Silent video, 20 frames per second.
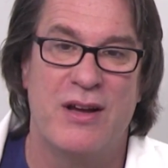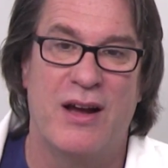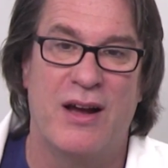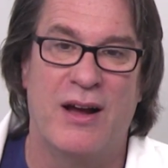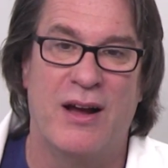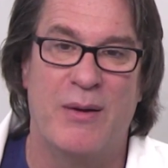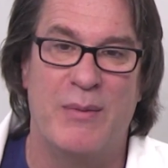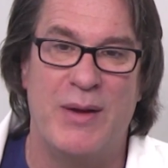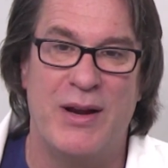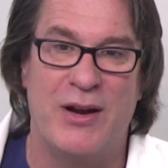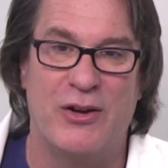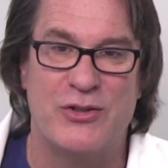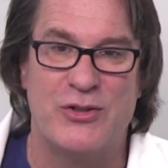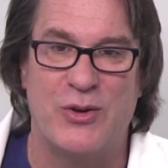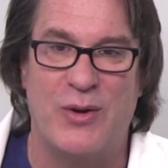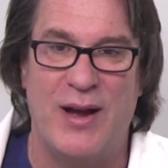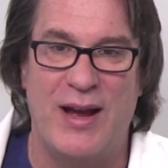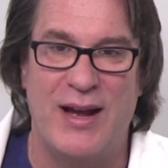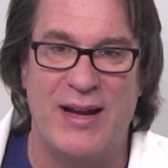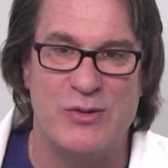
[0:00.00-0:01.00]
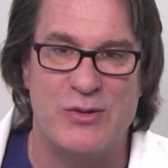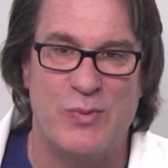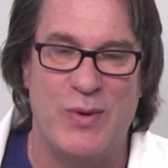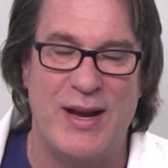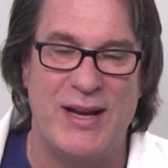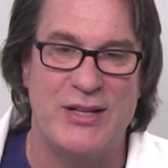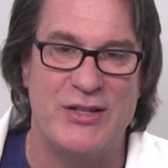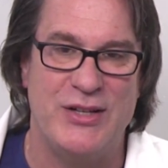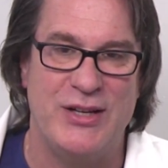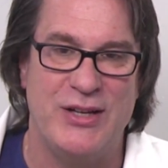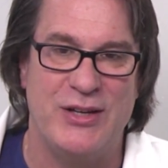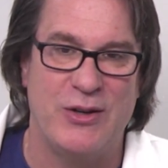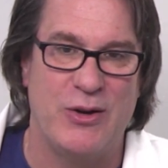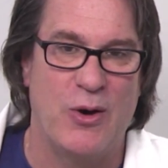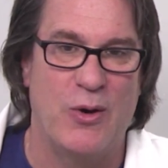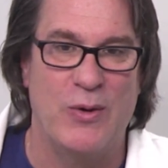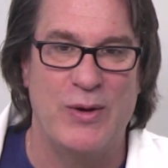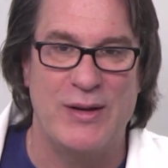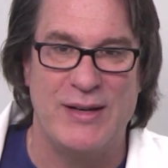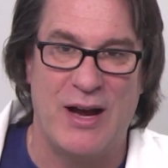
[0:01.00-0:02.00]
It also has ways to you can
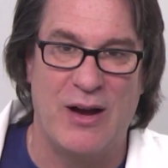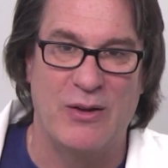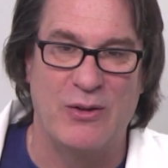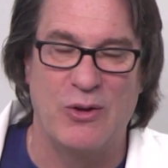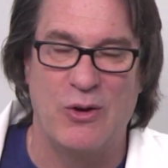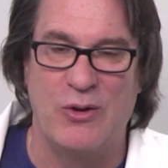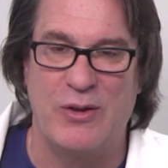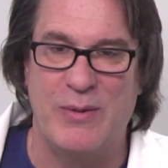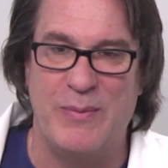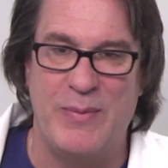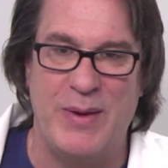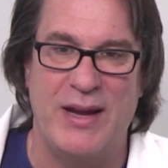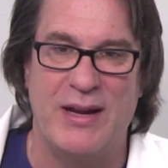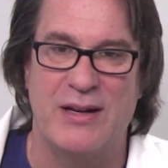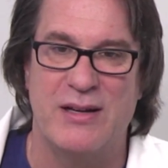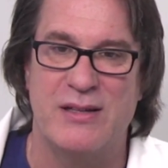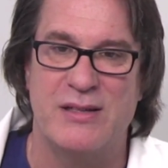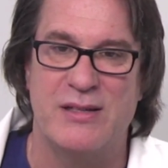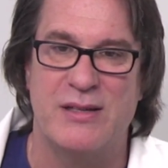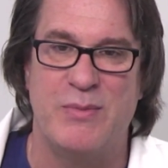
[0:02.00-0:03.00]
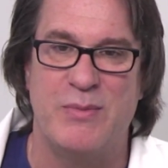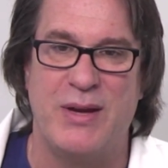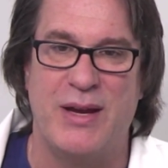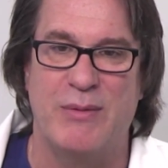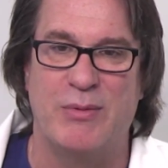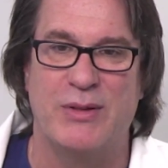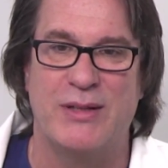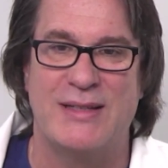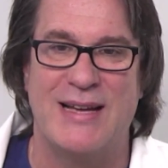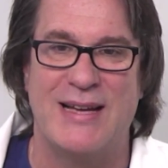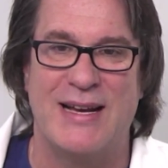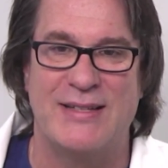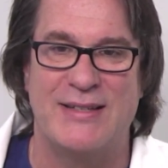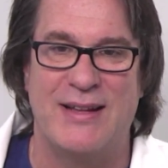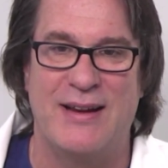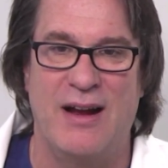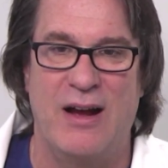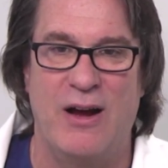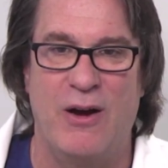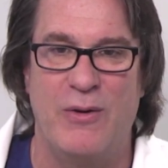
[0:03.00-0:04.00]
go and download the betas and be able to test
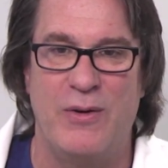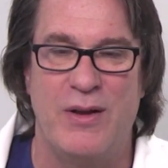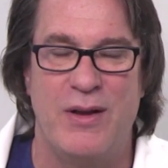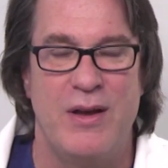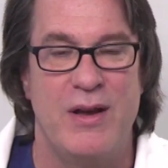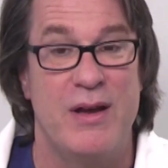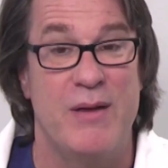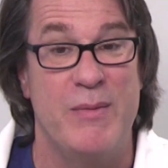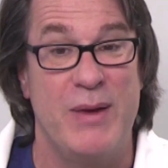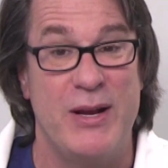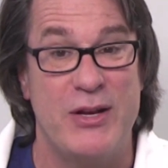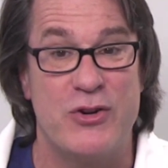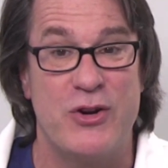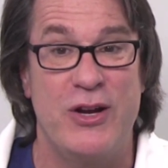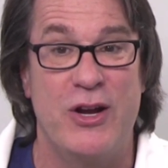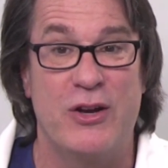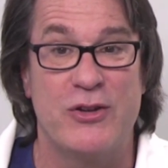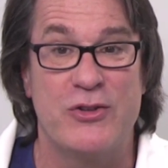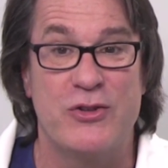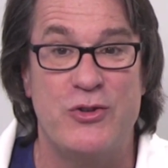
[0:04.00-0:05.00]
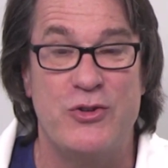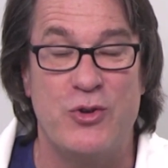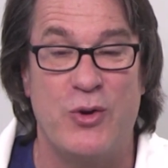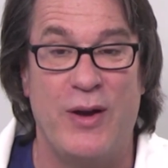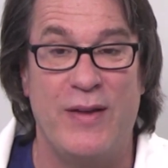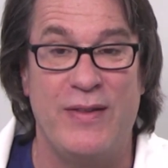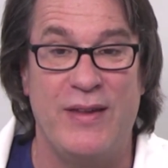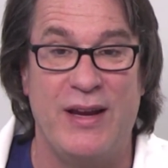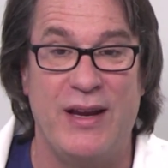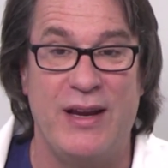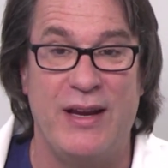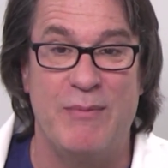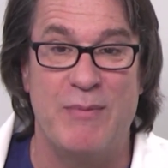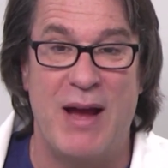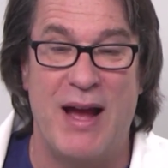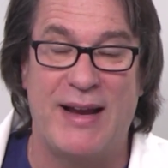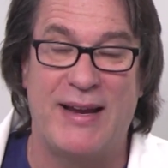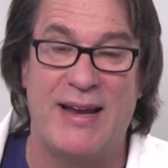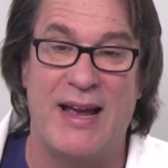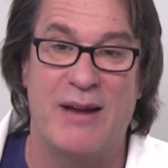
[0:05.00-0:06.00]
it out. Make sure you also join the
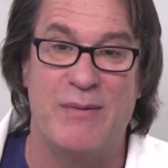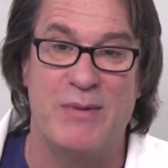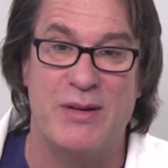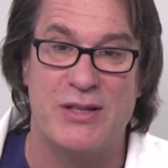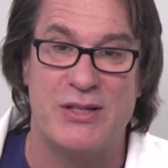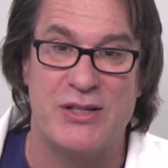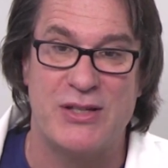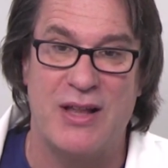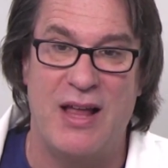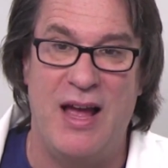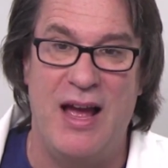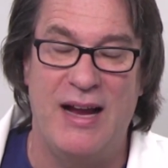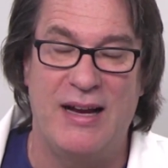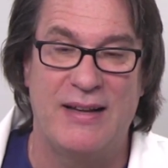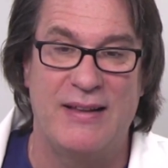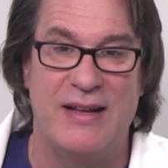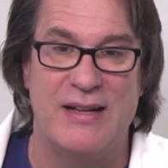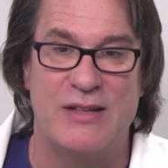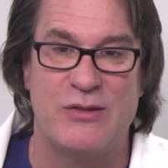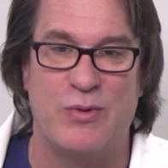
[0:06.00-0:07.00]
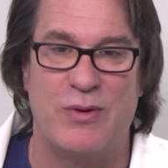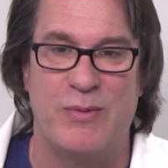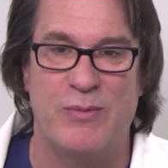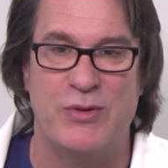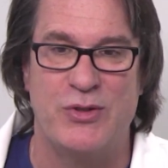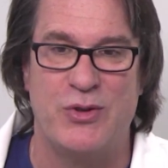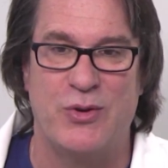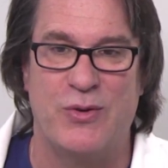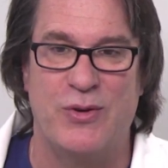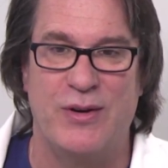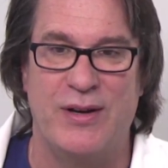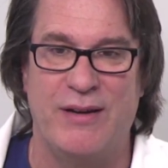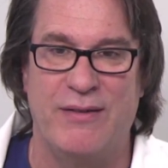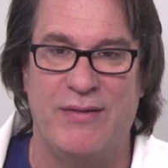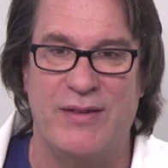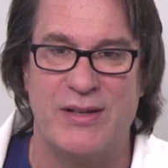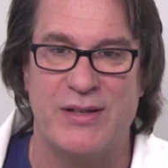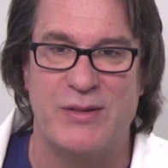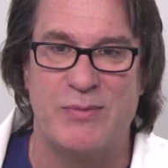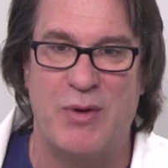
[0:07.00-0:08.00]
Mac Admin Slack. That's where the majority of
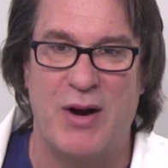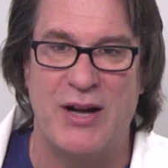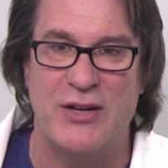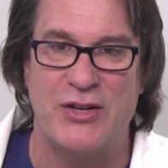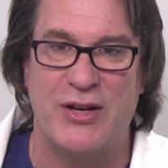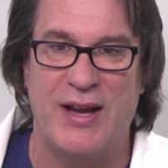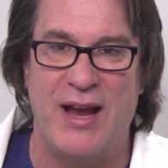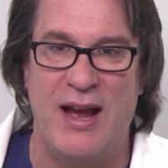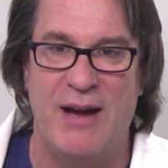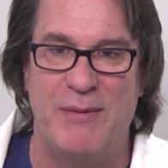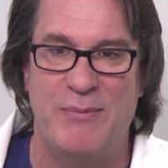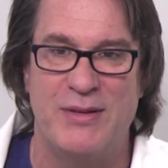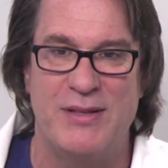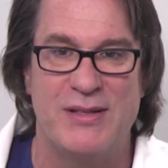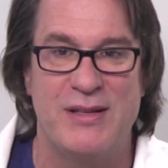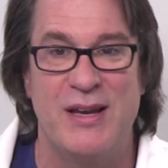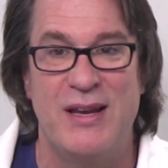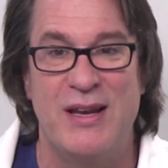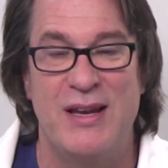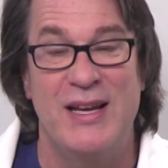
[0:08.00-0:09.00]
this project happens.